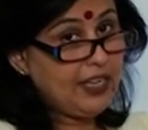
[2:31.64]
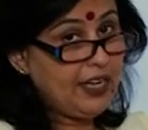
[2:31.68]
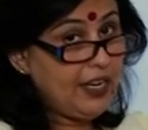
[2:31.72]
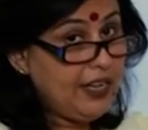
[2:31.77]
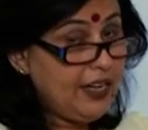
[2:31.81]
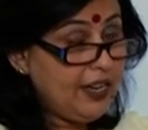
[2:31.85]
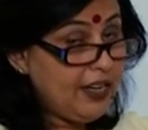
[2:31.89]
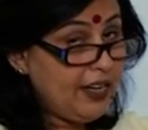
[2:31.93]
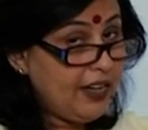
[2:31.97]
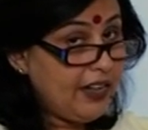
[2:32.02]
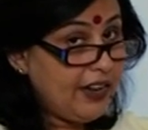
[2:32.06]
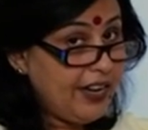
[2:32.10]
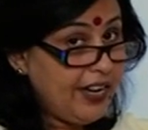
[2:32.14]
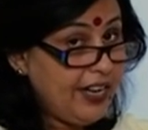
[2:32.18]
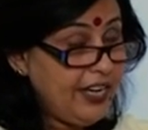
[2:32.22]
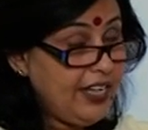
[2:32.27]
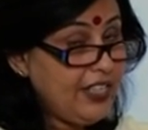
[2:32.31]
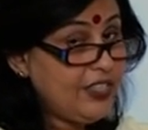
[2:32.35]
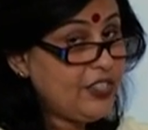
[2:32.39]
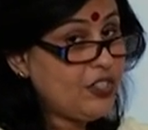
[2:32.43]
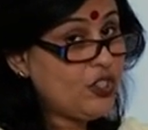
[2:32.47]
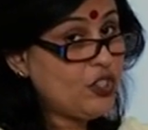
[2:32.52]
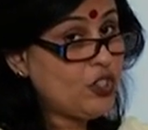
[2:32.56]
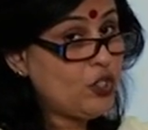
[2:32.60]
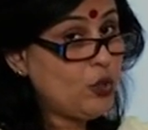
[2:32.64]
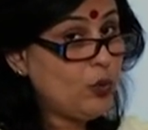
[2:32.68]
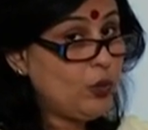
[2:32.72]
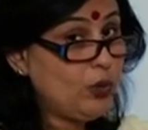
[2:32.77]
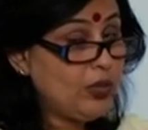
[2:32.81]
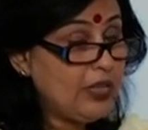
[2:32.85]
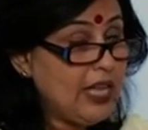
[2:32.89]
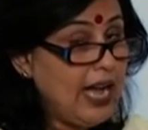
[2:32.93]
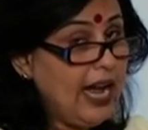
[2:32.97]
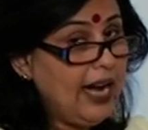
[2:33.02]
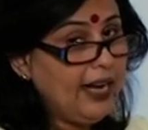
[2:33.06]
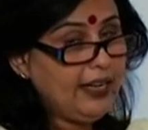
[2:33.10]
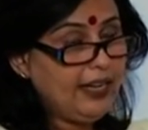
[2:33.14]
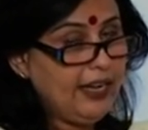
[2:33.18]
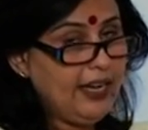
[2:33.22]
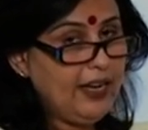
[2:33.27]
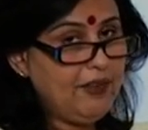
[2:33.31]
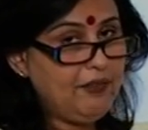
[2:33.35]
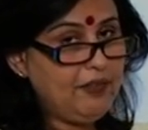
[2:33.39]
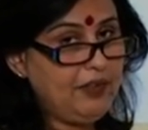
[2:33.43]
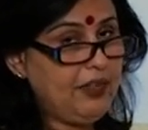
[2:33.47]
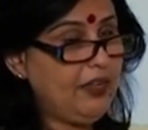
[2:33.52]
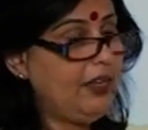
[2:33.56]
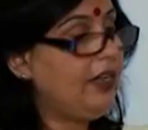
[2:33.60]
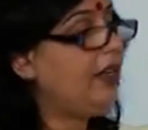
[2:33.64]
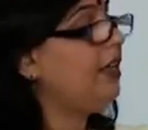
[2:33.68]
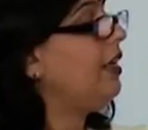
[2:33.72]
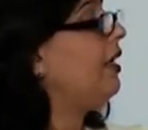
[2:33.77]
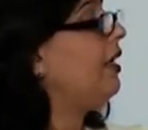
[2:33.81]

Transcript: increase to that level,